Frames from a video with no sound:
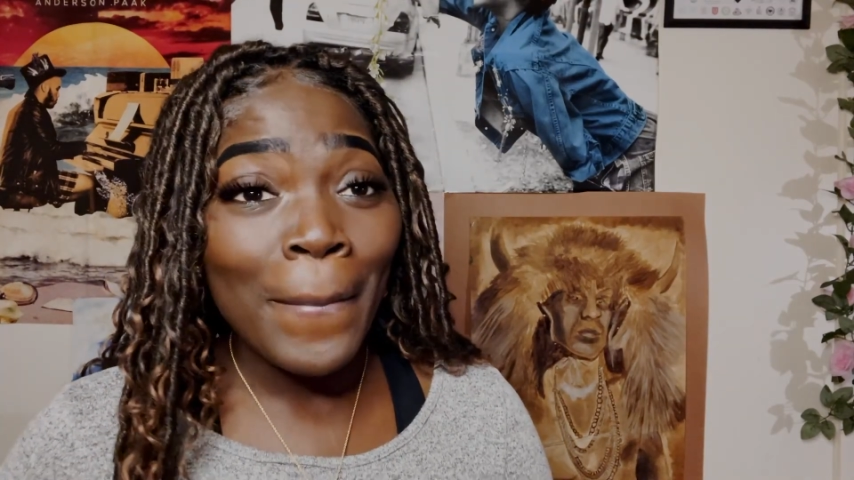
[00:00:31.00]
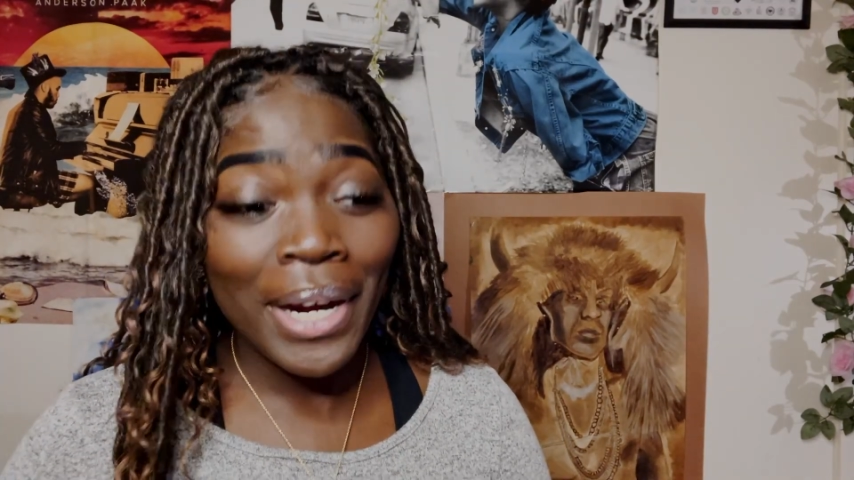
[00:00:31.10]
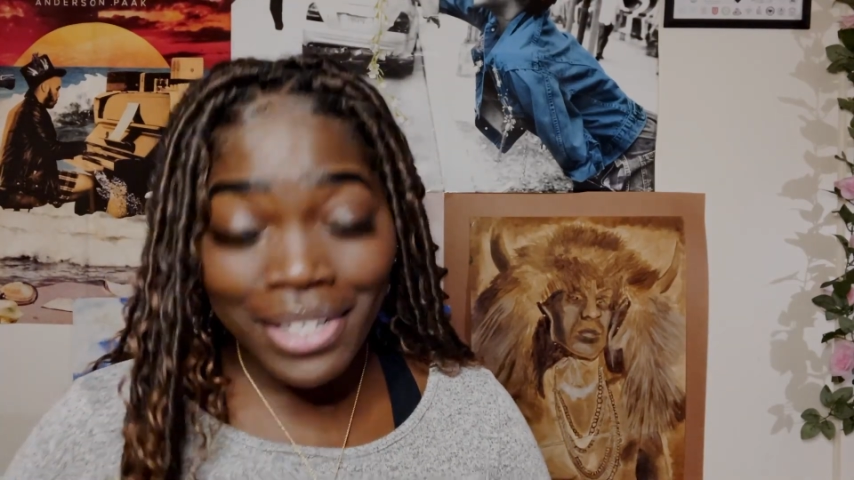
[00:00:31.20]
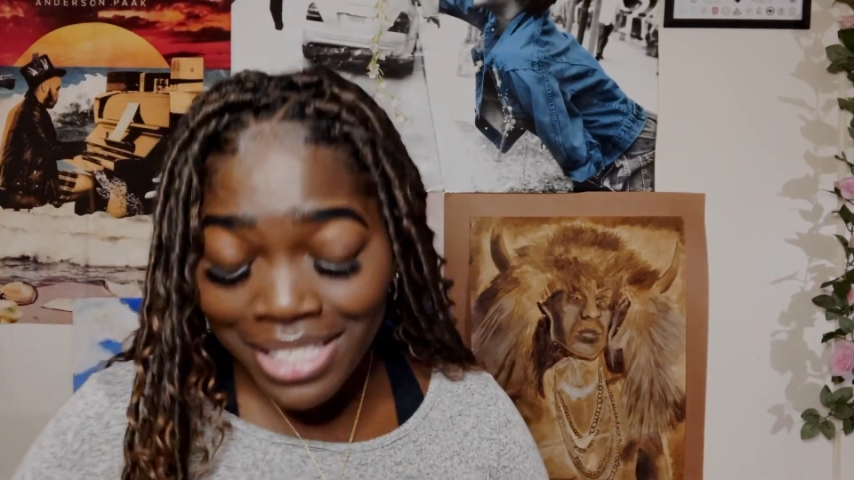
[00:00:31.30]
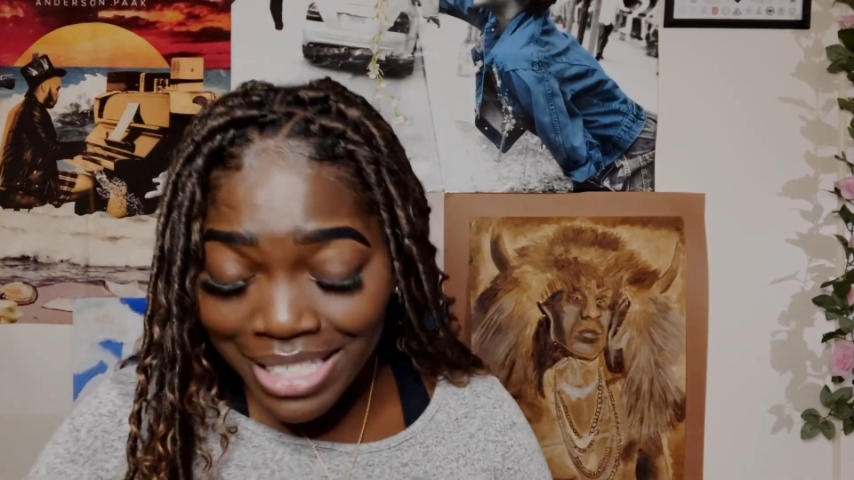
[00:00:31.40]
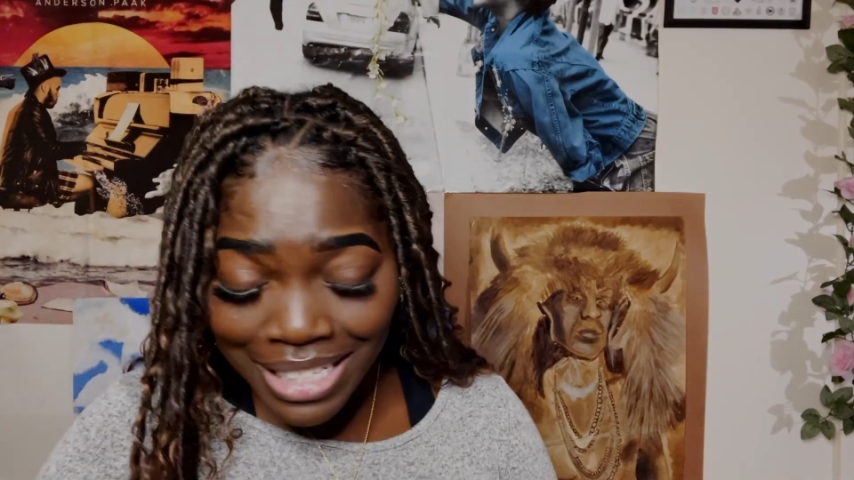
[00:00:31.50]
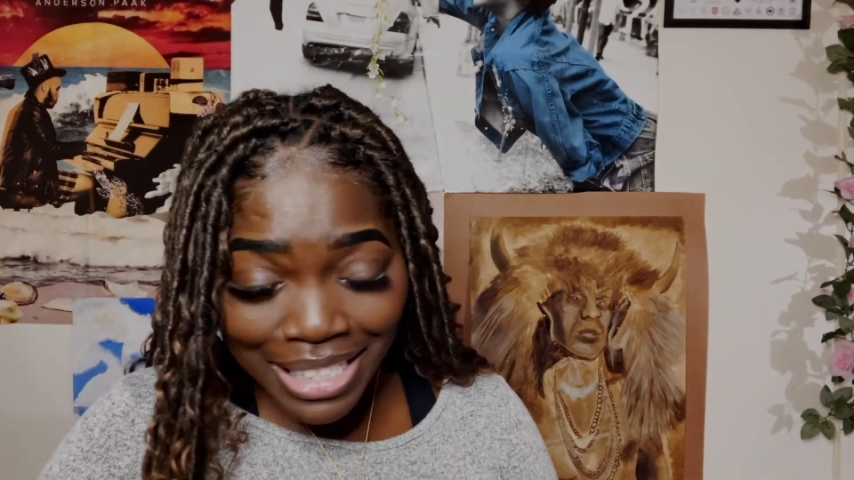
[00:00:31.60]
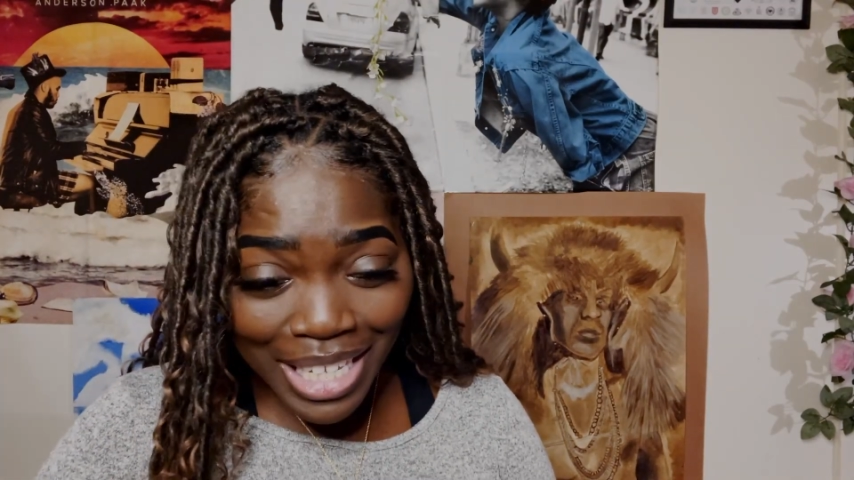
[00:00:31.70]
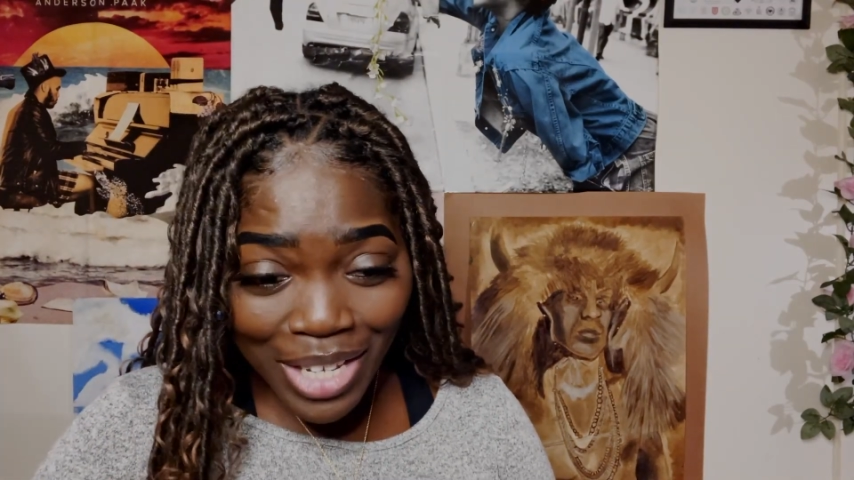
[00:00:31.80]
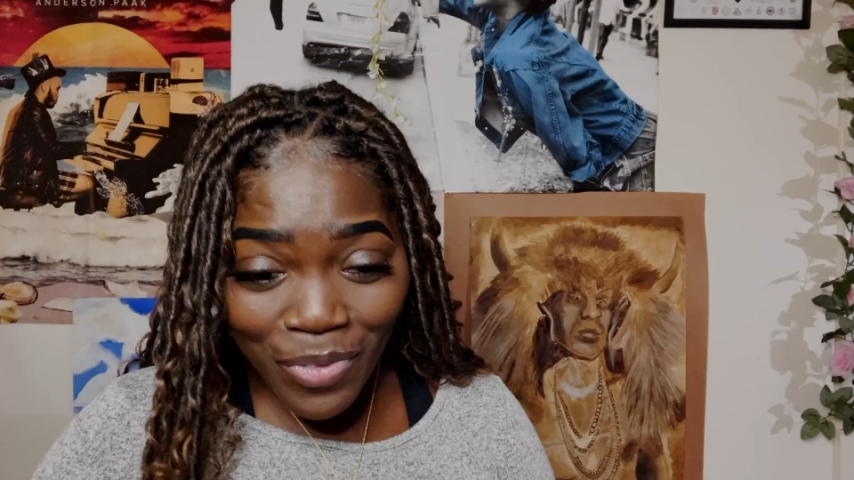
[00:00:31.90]

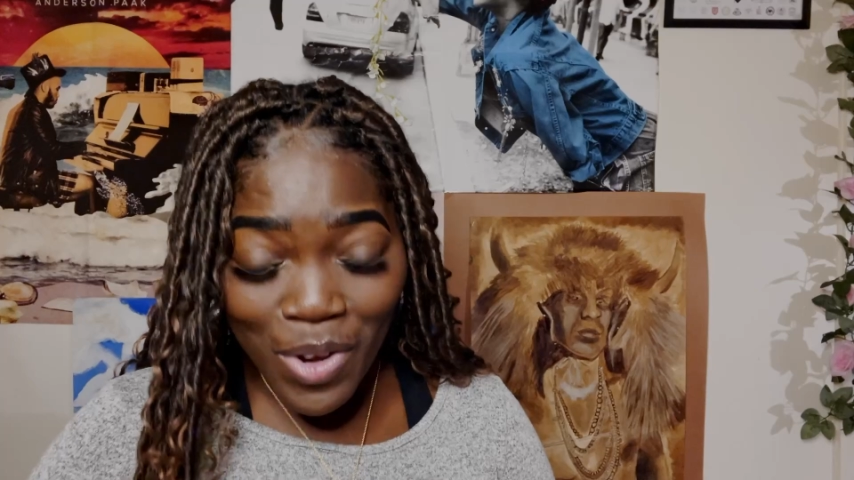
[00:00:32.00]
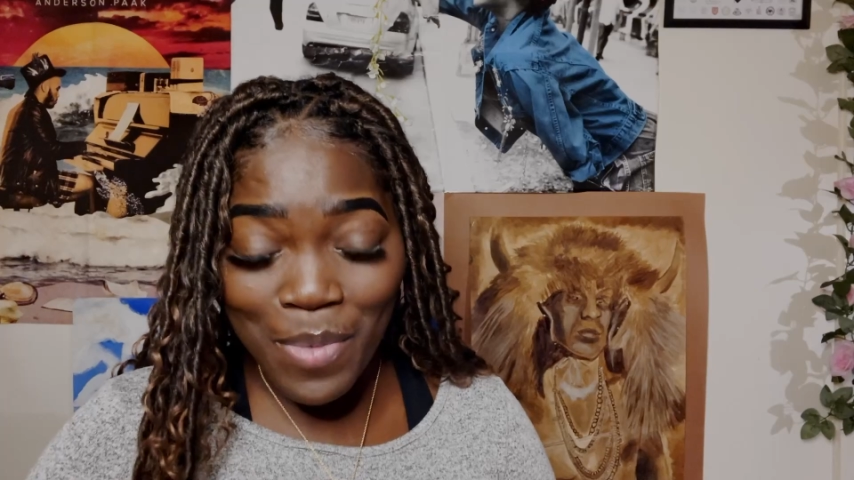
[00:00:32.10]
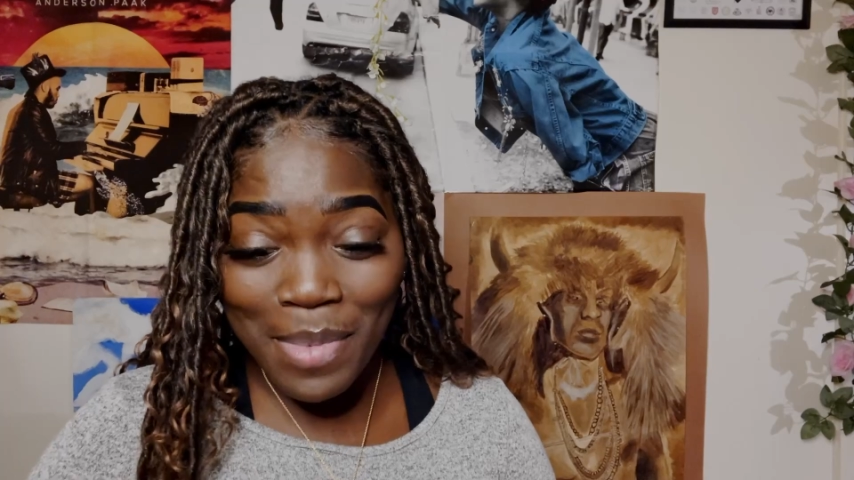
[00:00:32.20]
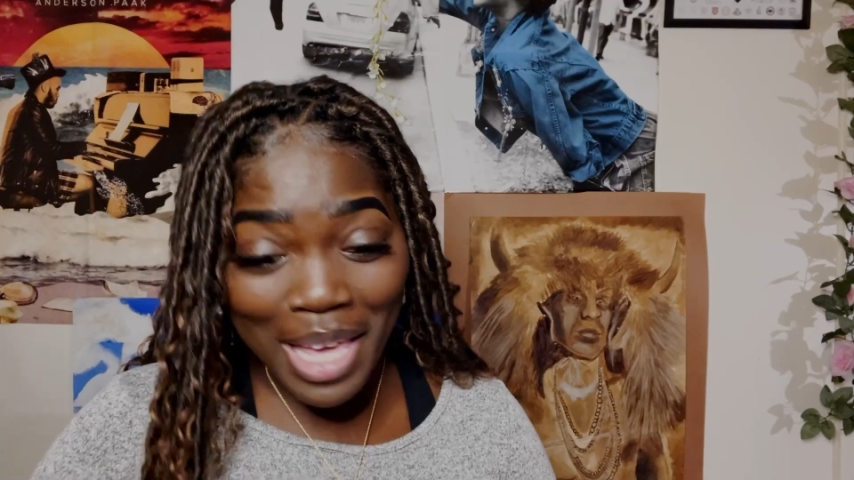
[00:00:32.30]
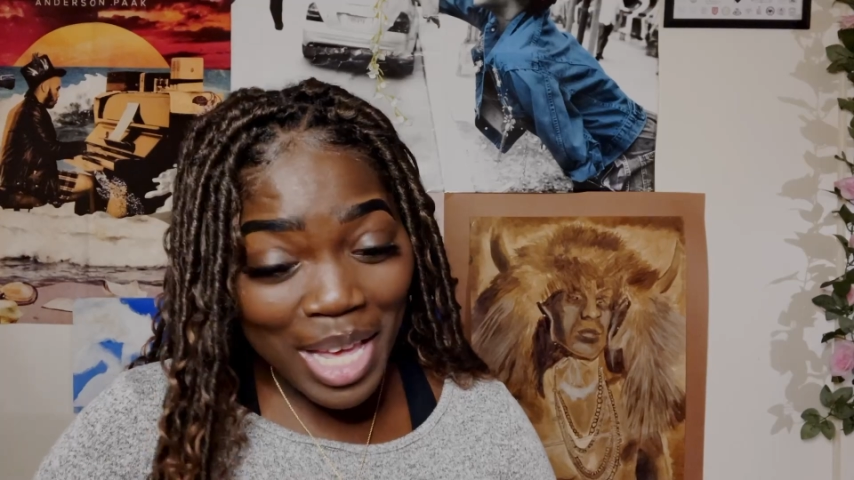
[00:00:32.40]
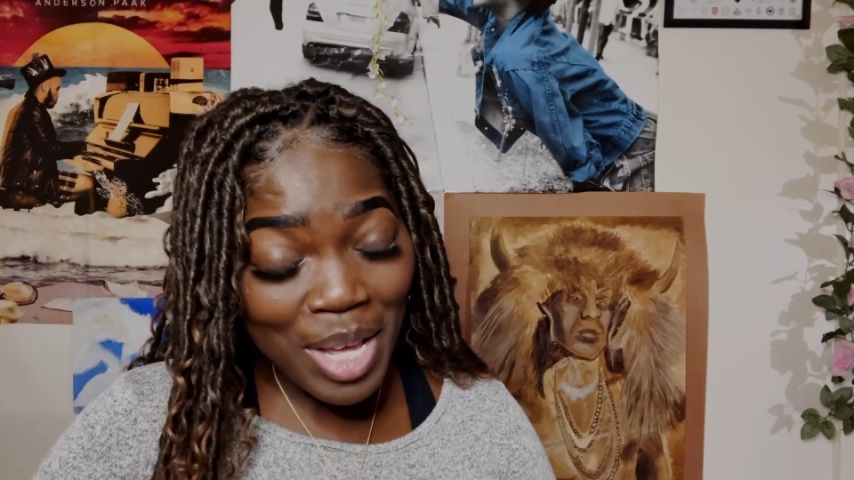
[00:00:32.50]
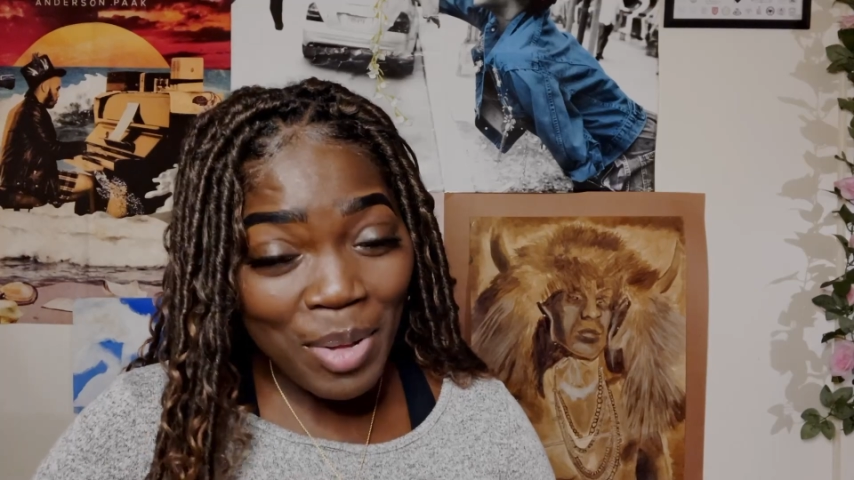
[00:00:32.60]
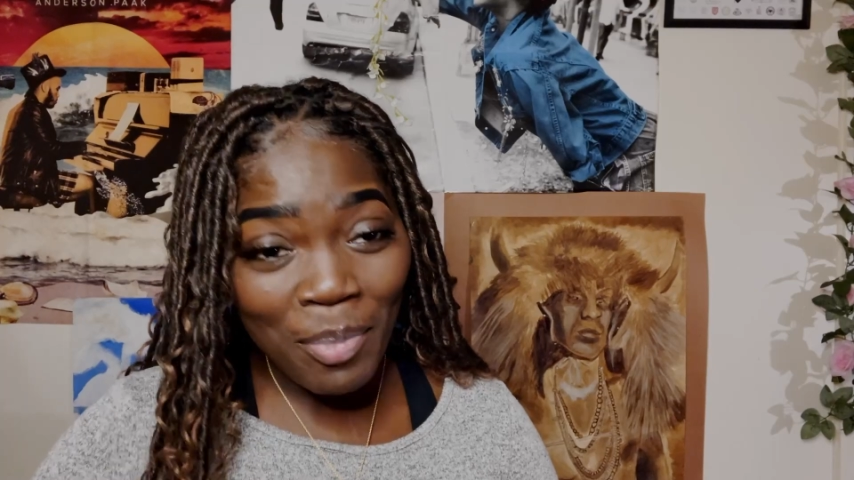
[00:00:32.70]
Personally, for me,